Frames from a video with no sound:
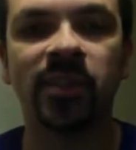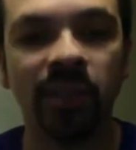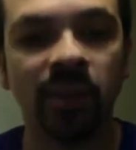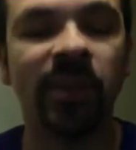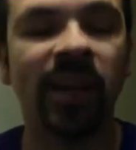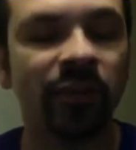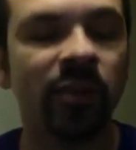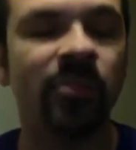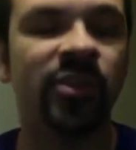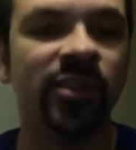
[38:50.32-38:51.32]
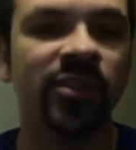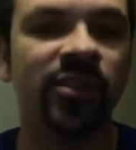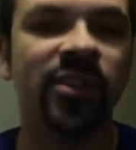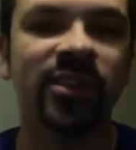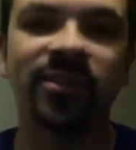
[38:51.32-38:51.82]
we have options.
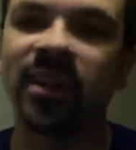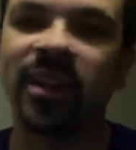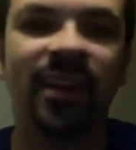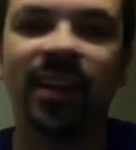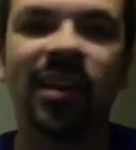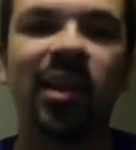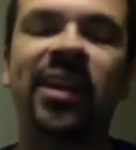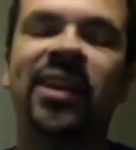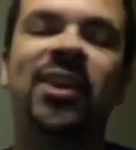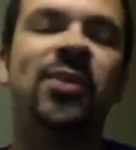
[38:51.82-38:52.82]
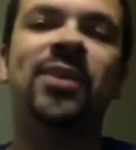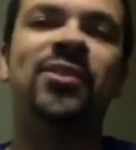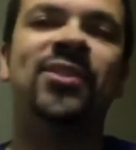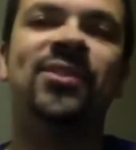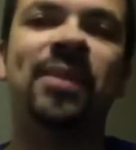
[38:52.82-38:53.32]
And like you,
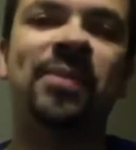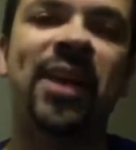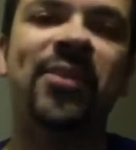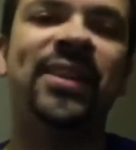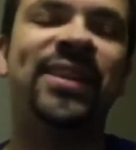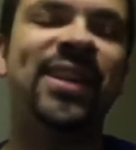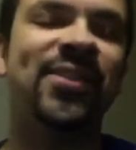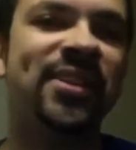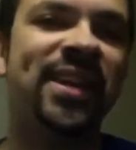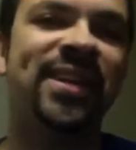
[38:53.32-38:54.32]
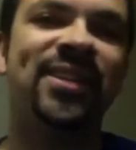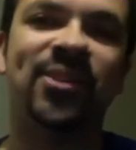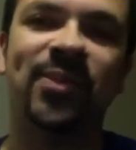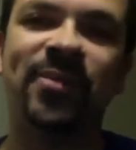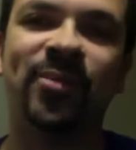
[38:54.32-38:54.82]
I'm counting down the days to
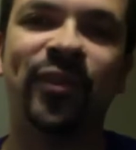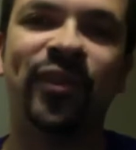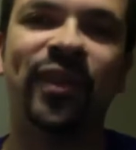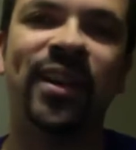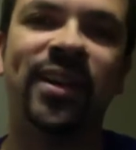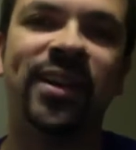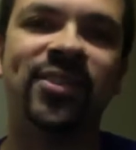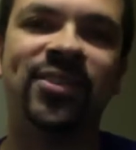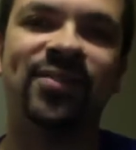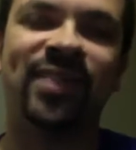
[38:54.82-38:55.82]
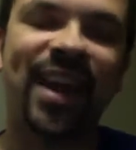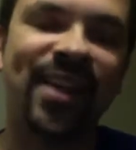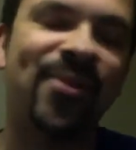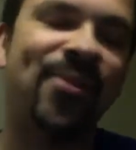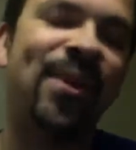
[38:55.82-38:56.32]
April 3rd. I just
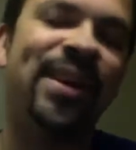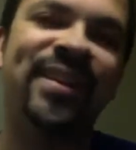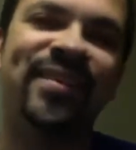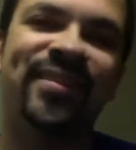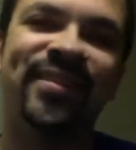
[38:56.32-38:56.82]
cannot wait for